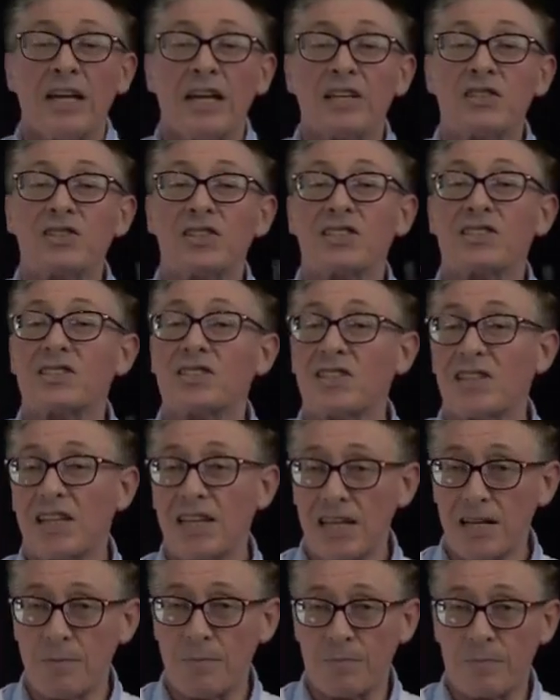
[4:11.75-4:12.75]
It's a
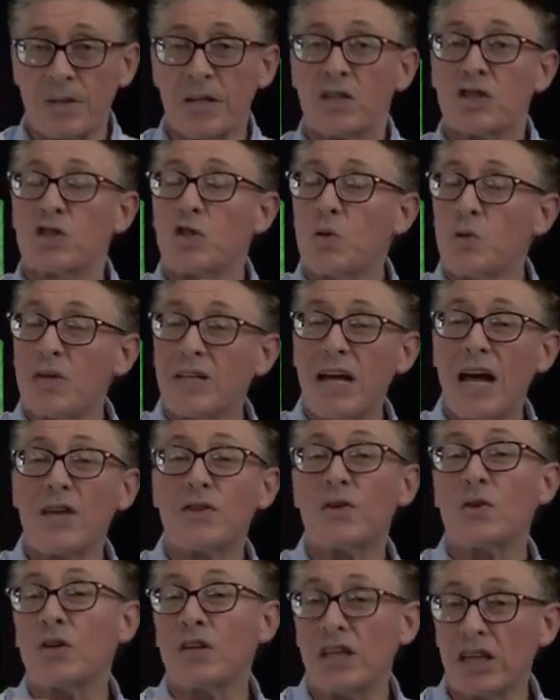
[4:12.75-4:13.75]
team.
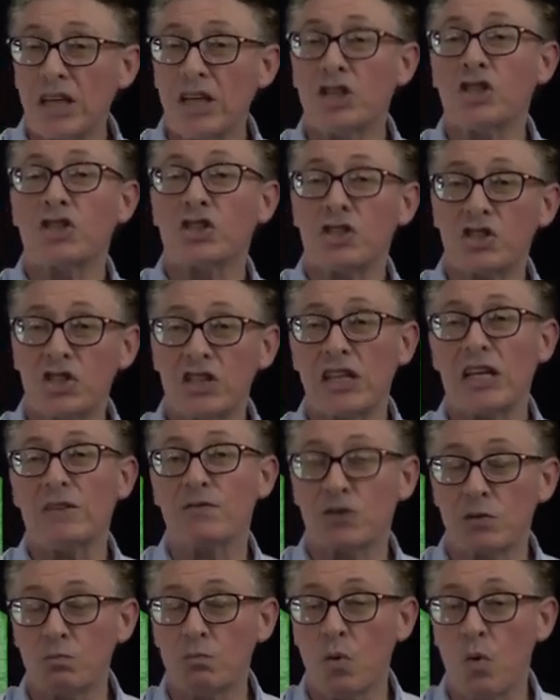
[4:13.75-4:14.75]
Together, each
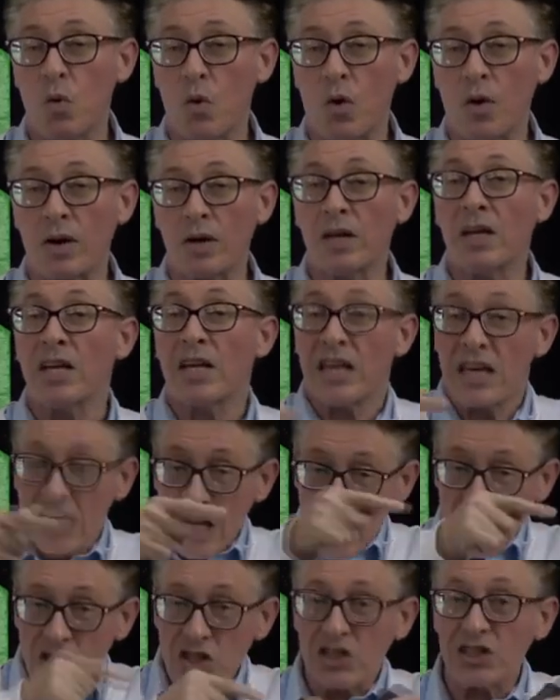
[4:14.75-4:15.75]
achieves more.
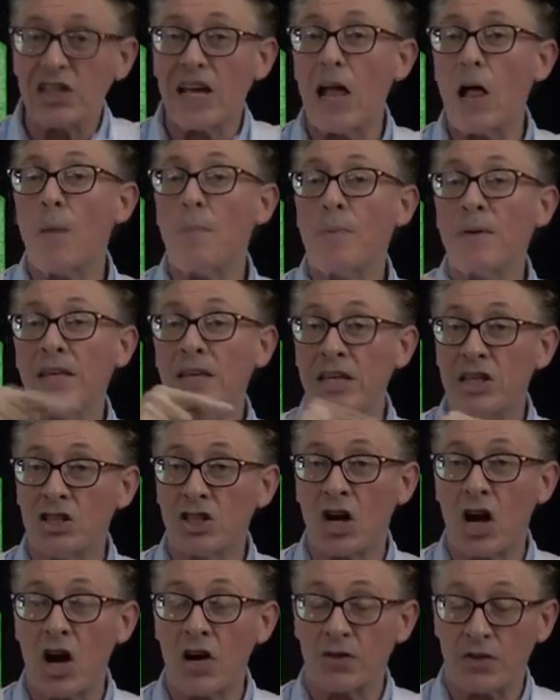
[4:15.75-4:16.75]
Each is helping
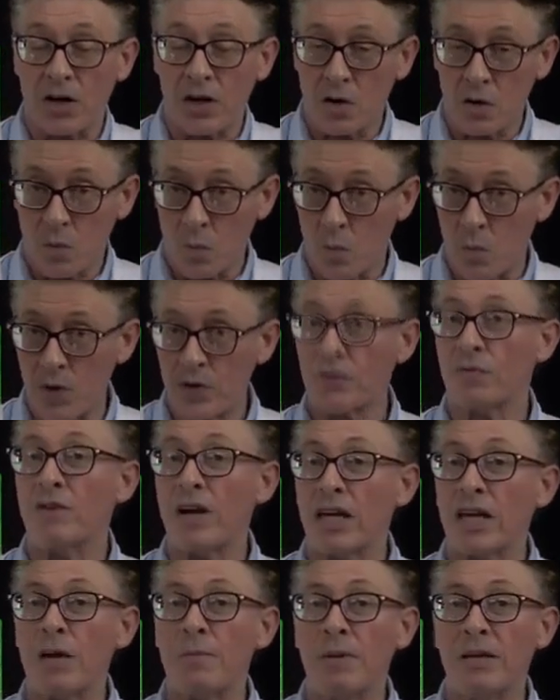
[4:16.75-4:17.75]
each other with
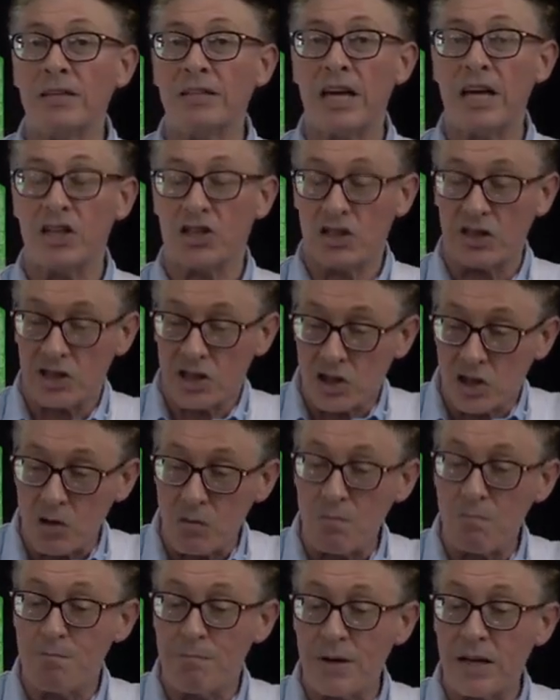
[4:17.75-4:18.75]
recommendations
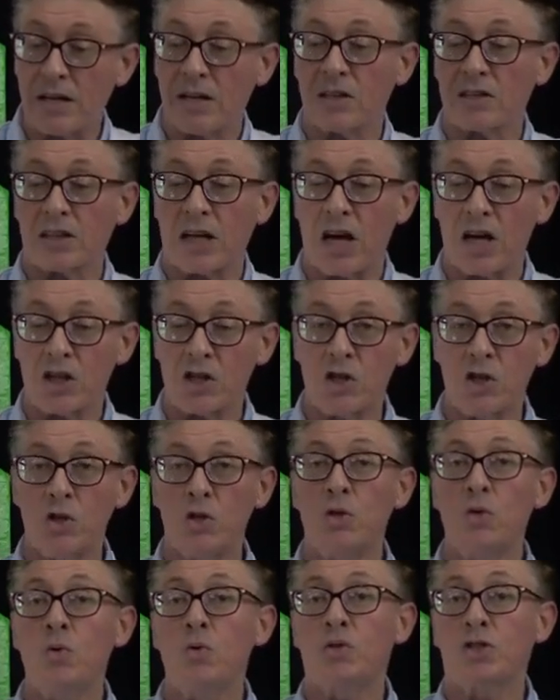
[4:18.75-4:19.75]
to build a
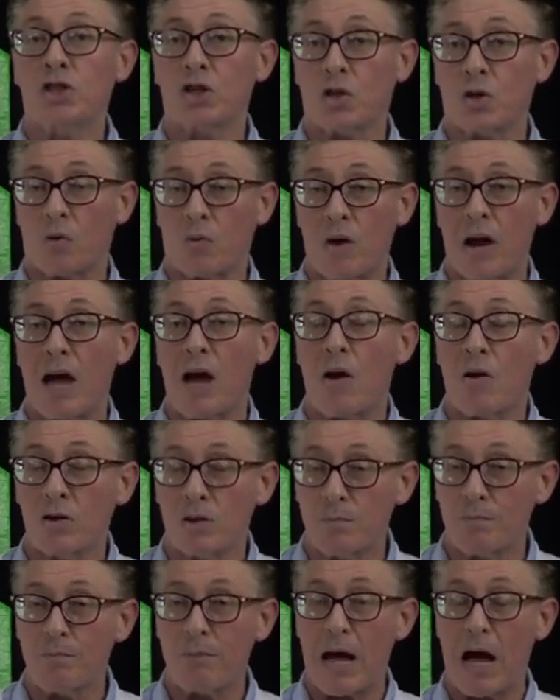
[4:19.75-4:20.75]
huge
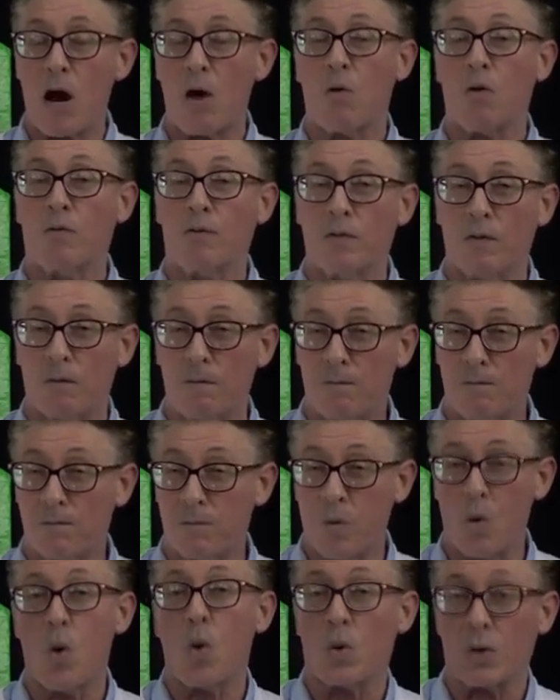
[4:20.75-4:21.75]
crowd powerful
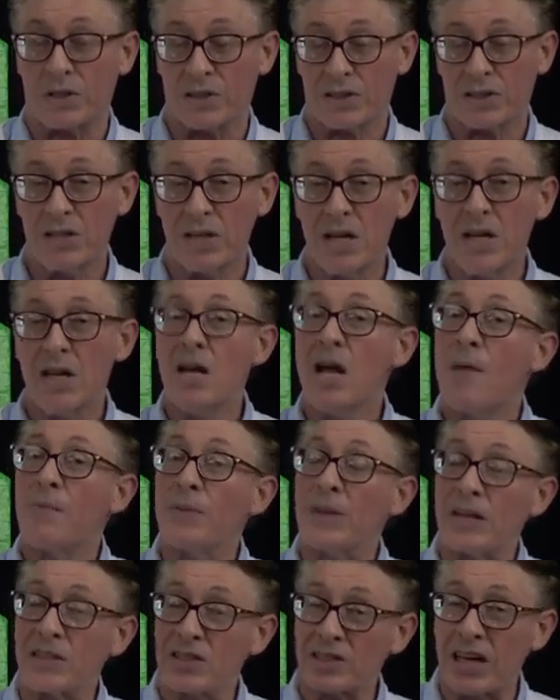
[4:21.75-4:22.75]
force
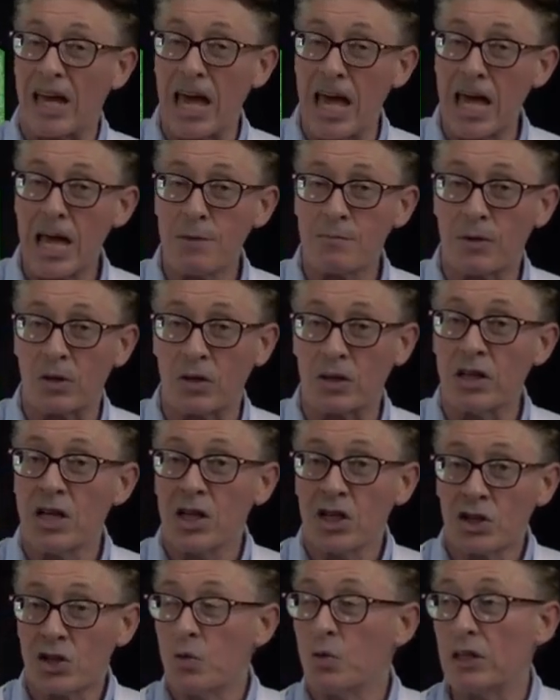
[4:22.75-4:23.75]
that is able
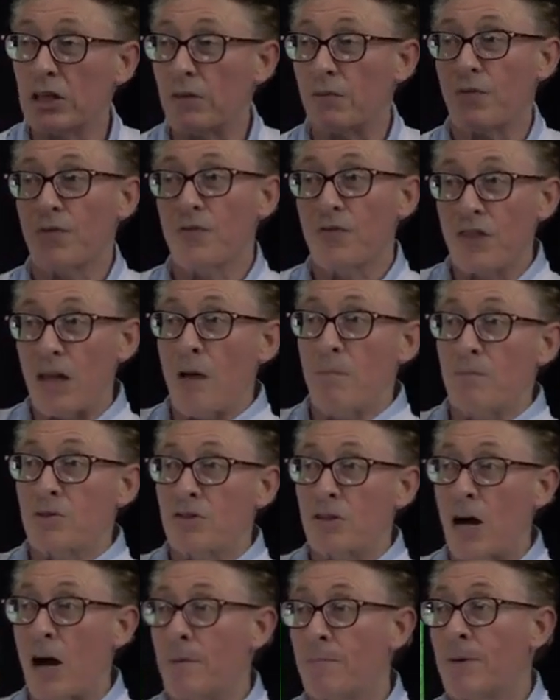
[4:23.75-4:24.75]
to give
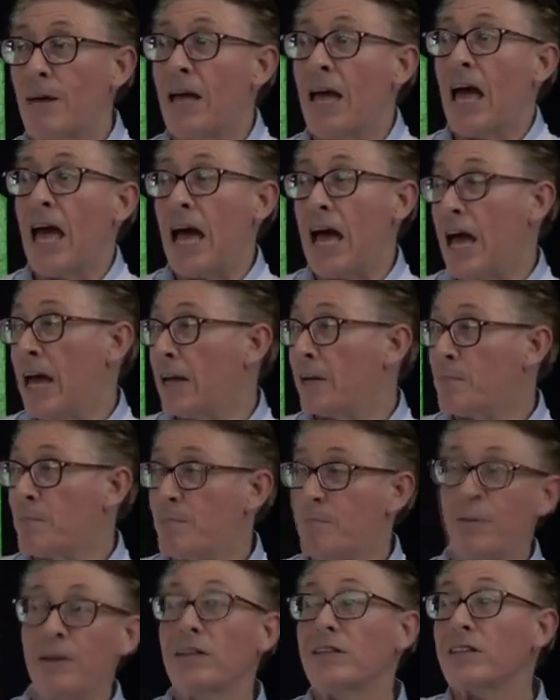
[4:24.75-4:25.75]
thumbs up
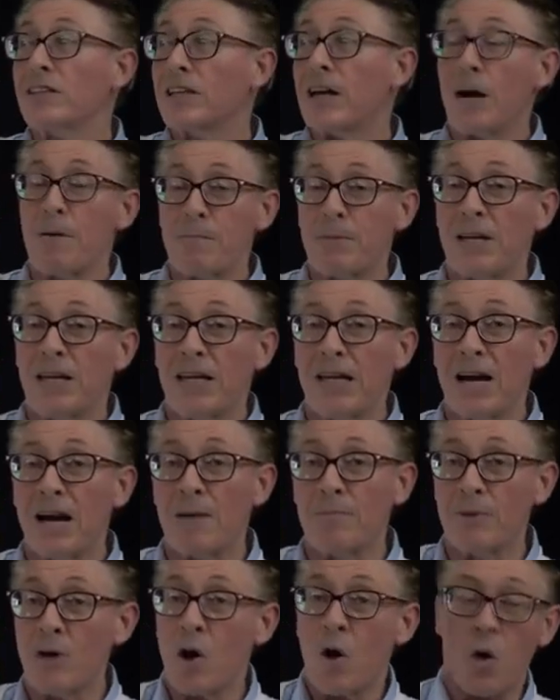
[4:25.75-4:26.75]
and build a company
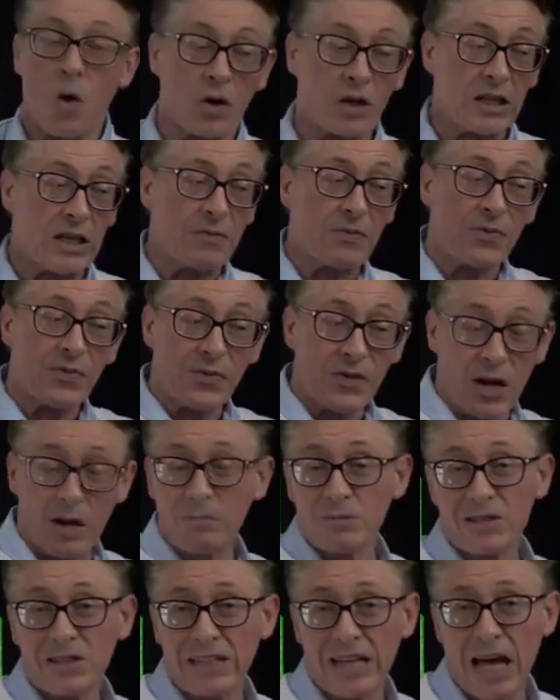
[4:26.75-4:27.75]
up, or give
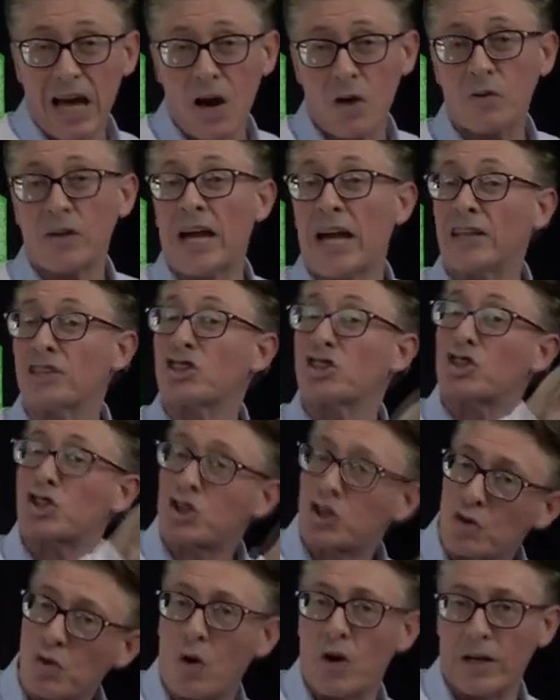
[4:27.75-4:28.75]
thumbs down and
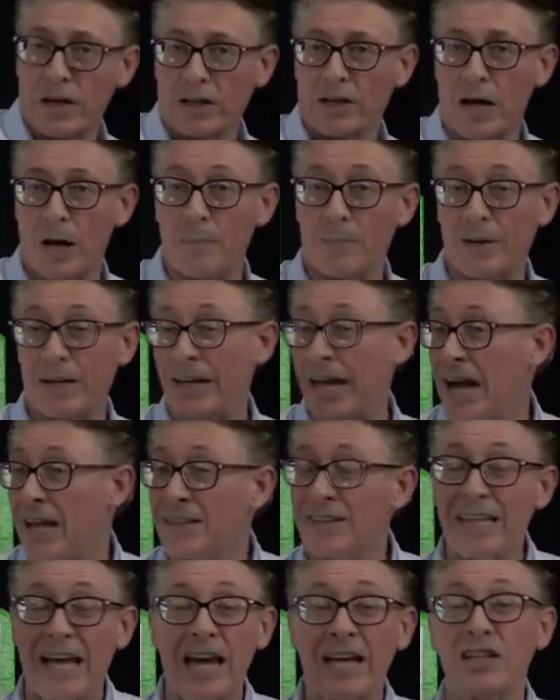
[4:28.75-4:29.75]
destroy a company.
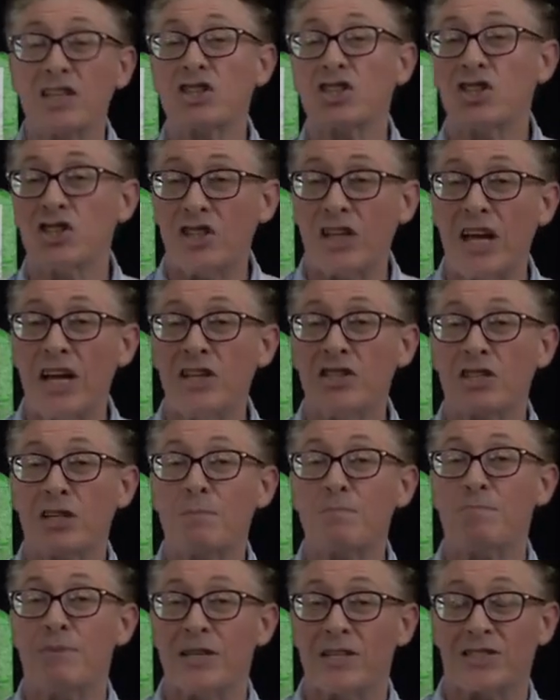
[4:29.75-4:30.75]
And that is
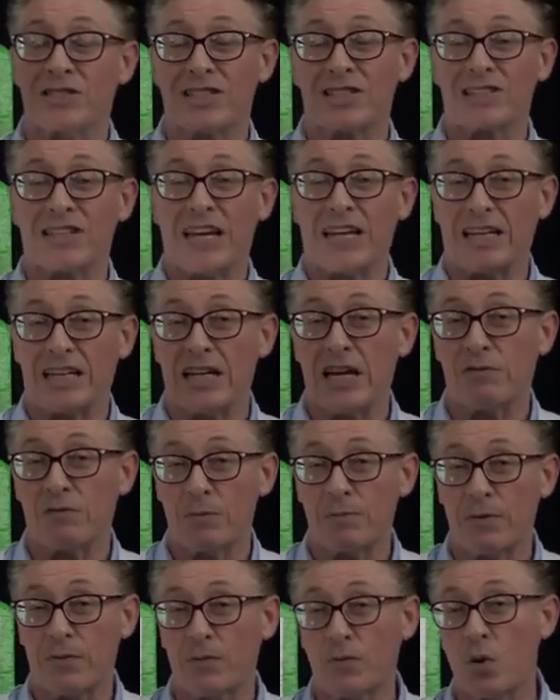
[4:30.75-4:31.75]
changing business like
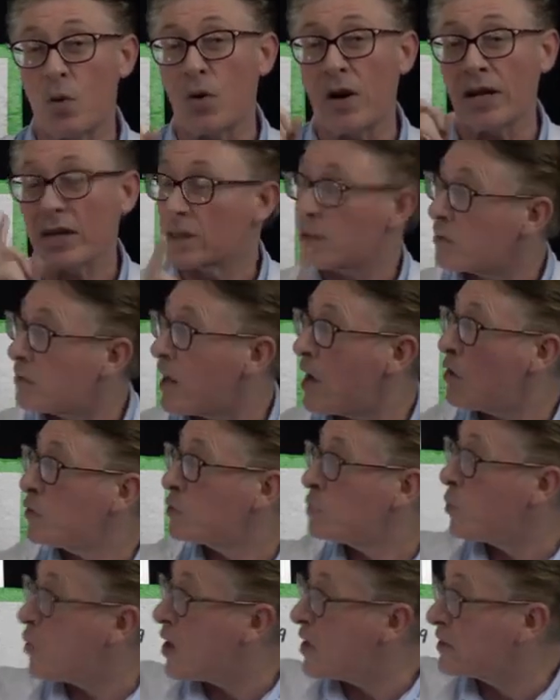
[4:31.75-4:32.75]
never before. And
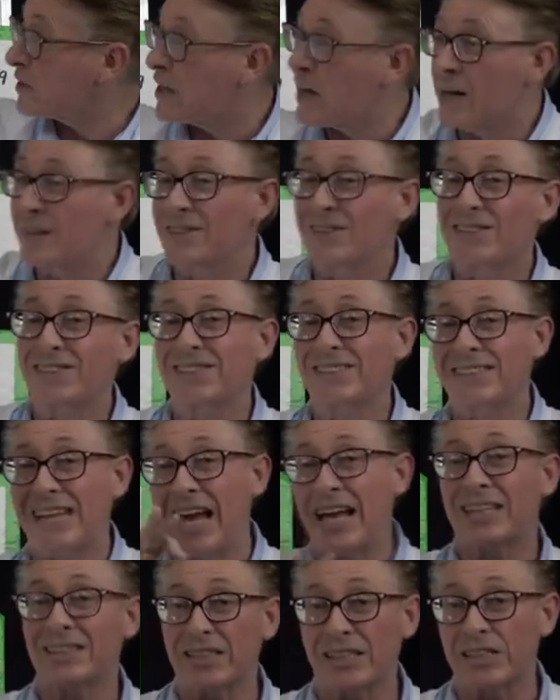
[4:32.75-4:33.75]
CROWD1
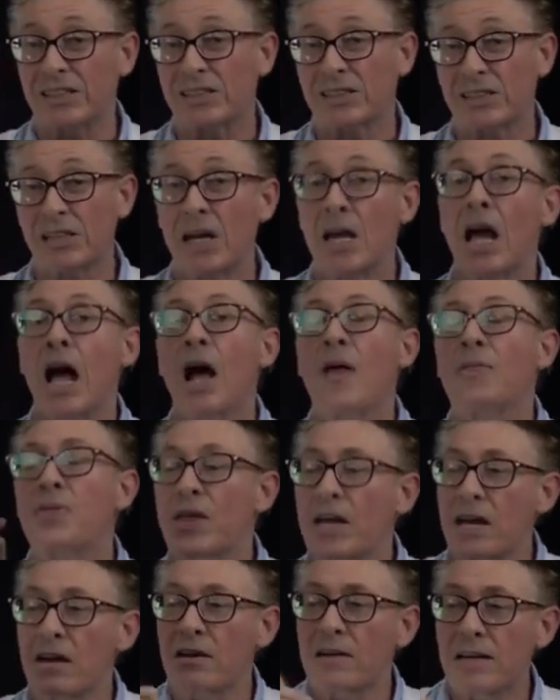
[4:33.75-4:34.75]
understand this, and
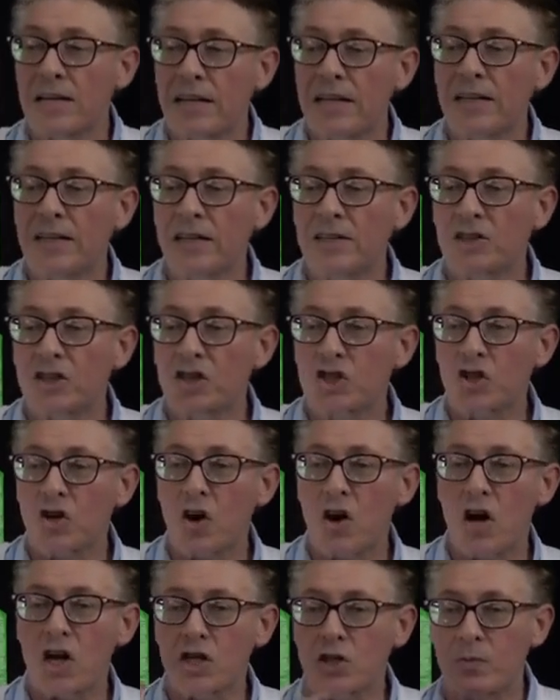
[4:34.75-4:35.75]
they are leading the
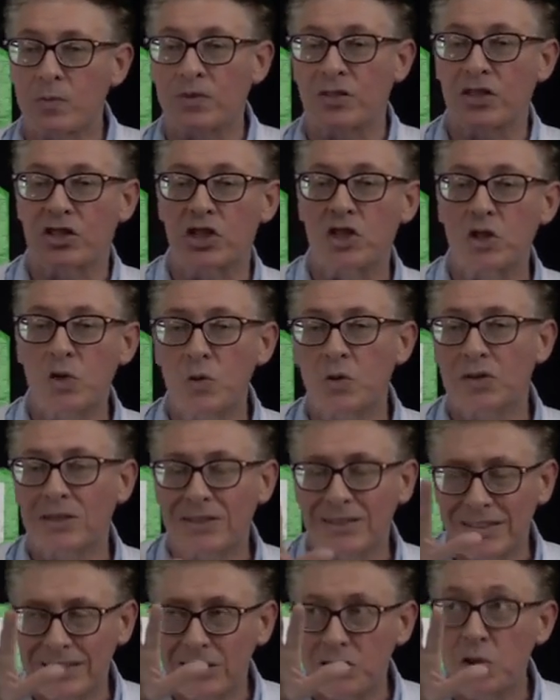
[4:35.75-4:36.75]
charge with this new
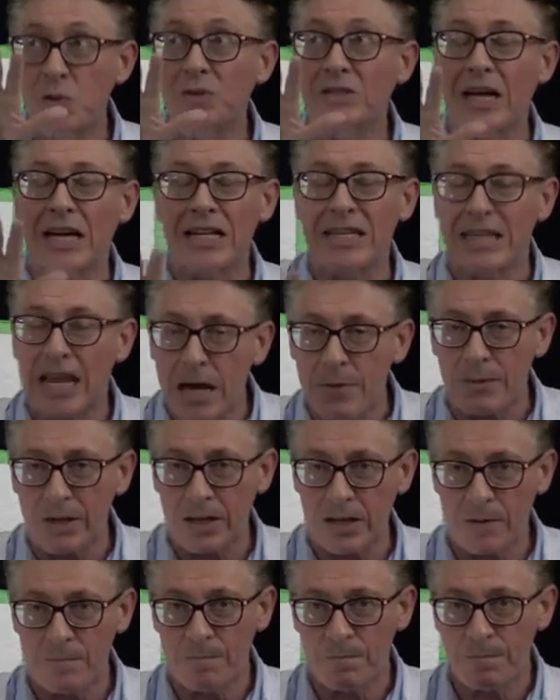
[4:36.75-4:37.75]

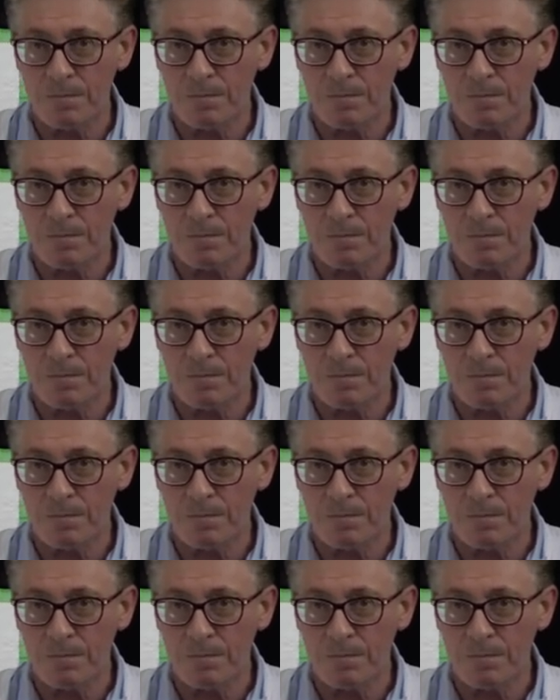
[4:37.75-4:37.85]
dynamic.